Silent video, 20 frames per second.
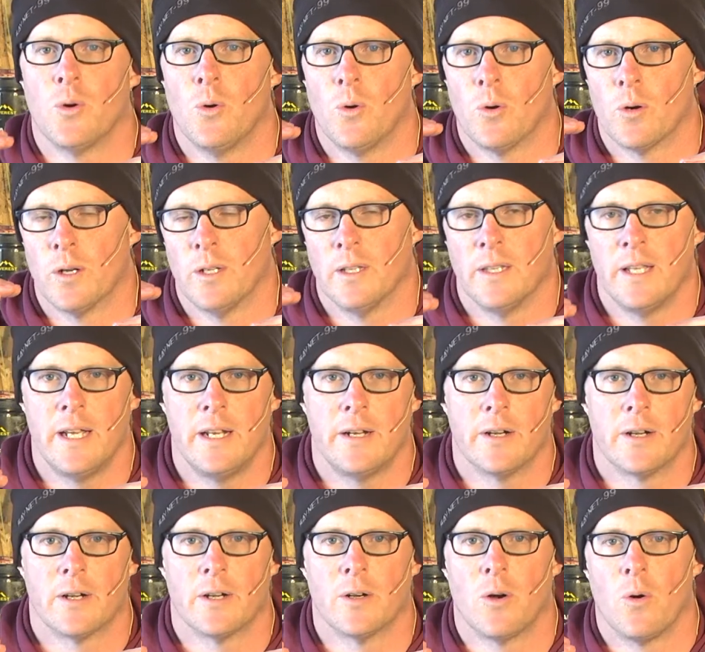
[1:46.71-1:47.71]
or a
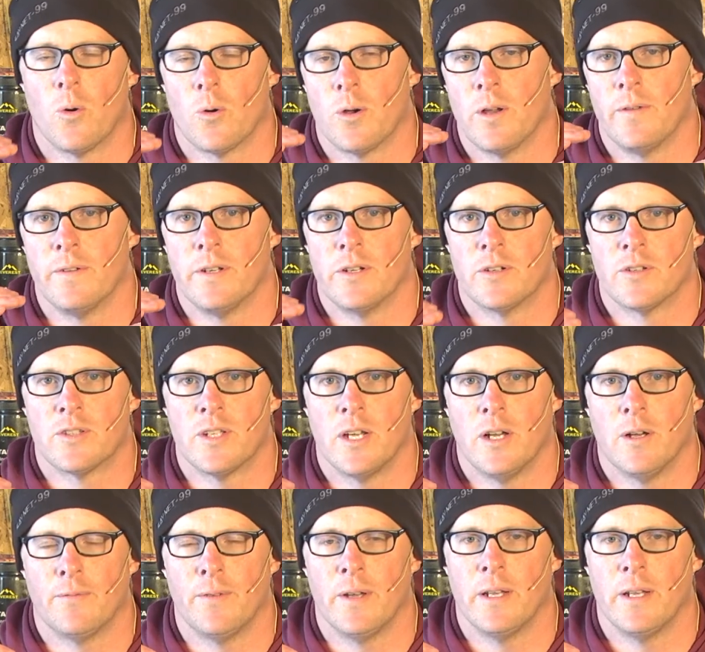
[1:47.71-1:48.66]
leader or even yourself.